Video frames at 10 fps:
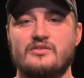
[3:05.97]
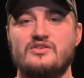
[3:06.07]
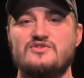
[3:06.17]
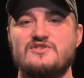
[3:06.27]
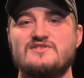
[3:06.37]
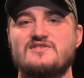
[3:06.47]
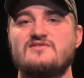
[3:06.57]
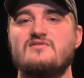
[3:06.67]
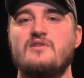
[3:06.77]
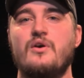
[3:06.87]
than Jesus
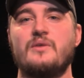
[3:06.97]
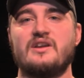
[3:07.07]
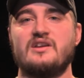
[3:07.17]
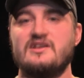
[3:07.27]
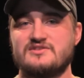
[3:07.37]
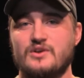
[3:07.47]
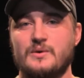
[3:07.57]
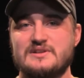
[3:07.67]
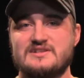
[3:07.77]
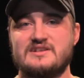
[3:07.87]
knowing he's
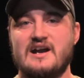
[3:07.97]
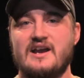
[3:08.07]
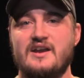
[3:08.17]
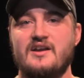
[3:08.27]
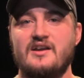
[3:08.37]
going to die.